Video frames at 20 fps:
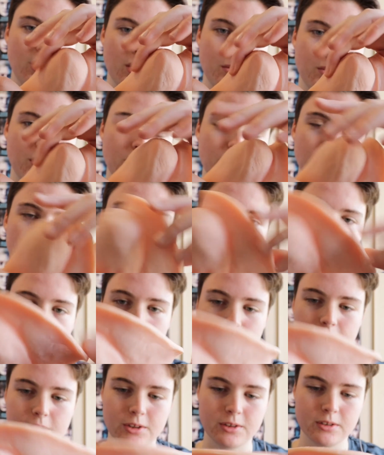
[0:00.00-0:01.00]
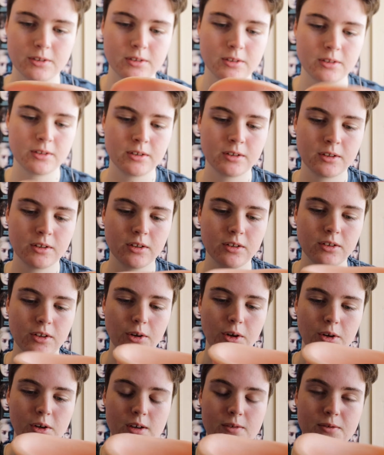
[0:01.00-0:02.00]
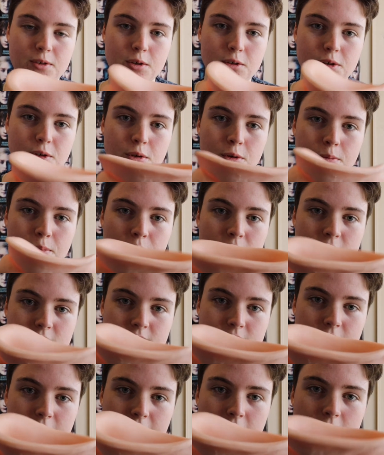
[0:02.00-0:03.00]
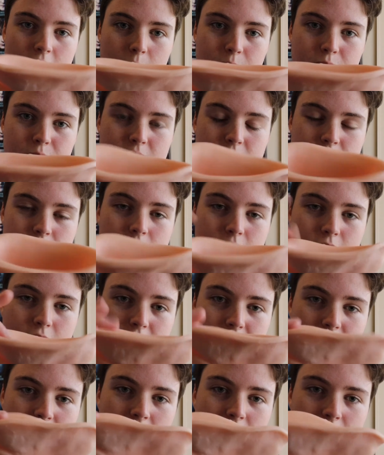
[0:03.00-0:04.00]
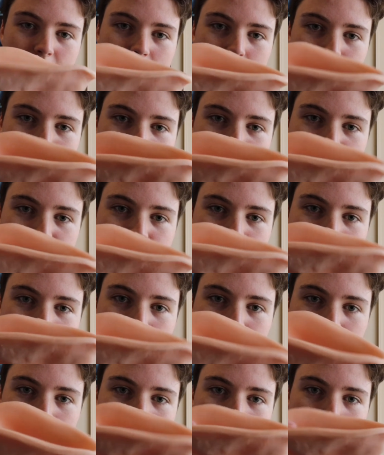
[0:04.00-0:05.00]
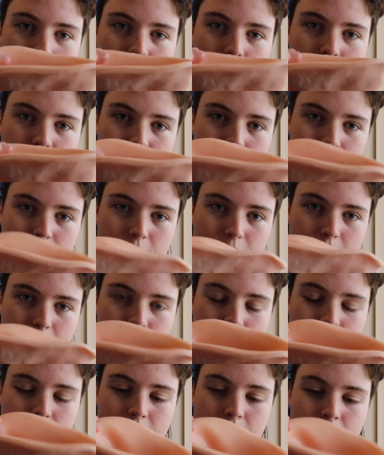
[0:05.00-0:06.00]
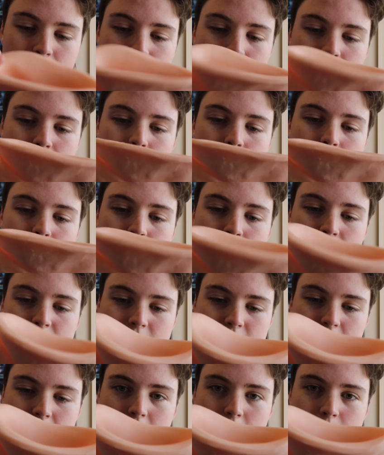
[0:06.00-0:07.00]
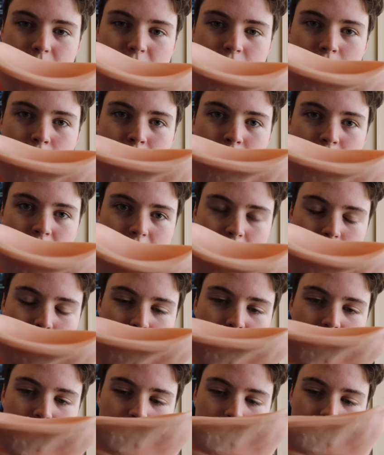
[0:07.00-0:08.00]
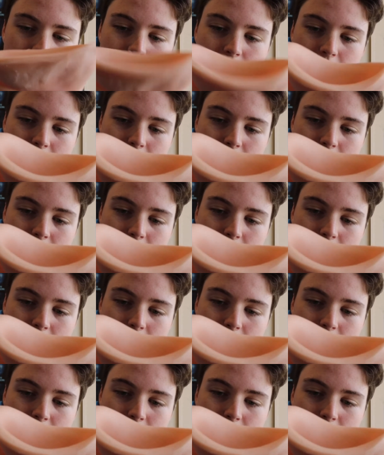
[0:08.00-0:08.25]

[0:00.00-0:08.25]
balls area. So if you do press that up, it's not gonna collapse while you're pressing it up to your body to pee.